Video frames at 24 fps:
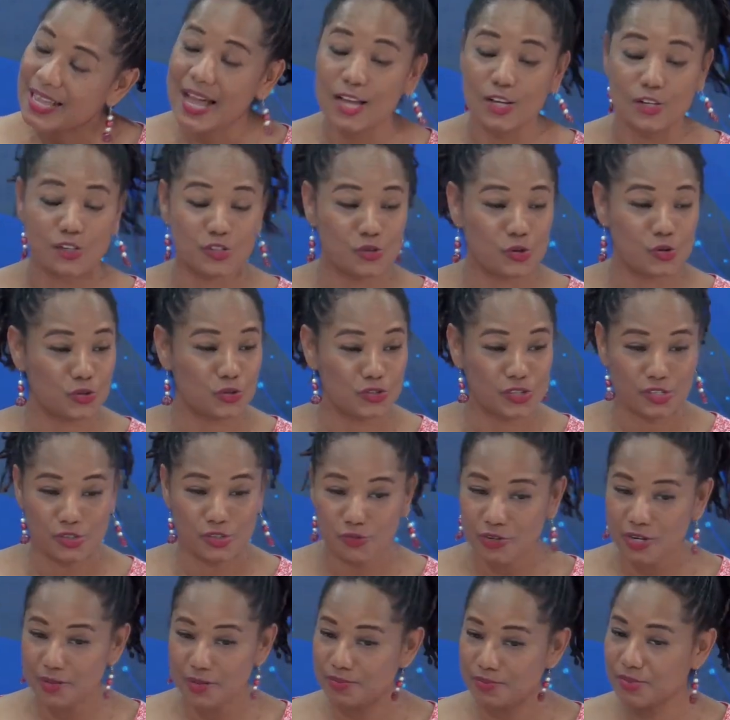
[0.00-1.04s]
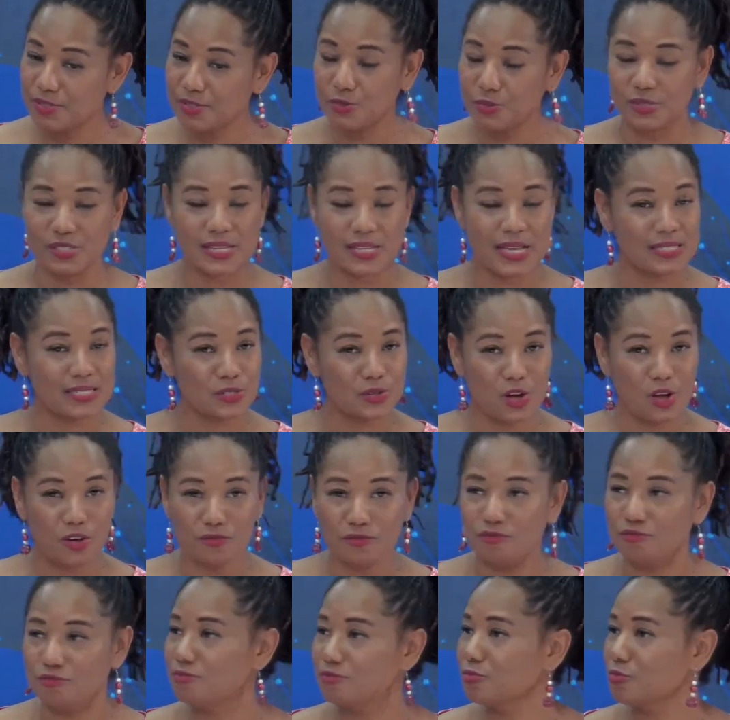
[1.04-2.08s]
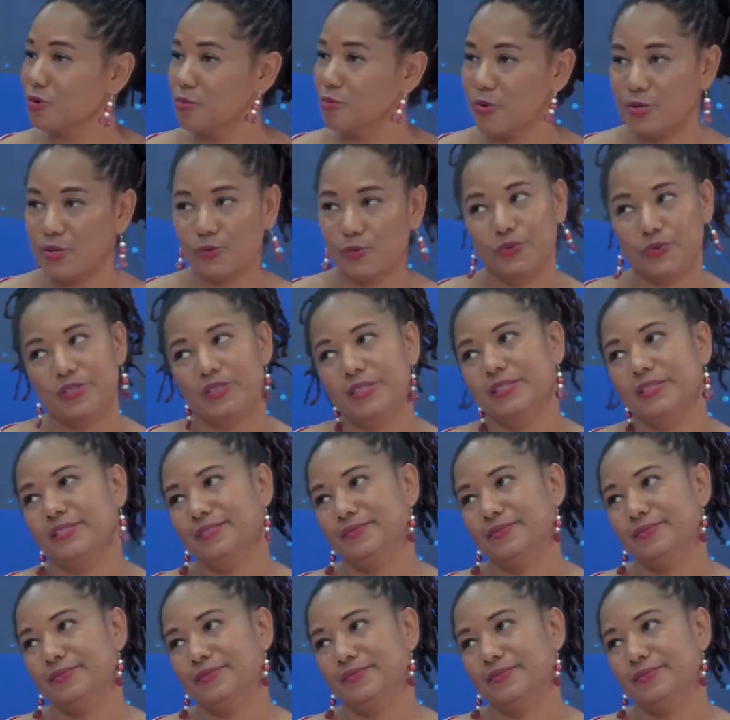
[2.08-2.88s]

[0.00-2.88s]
I showed you the script, you signed it off, we went with it.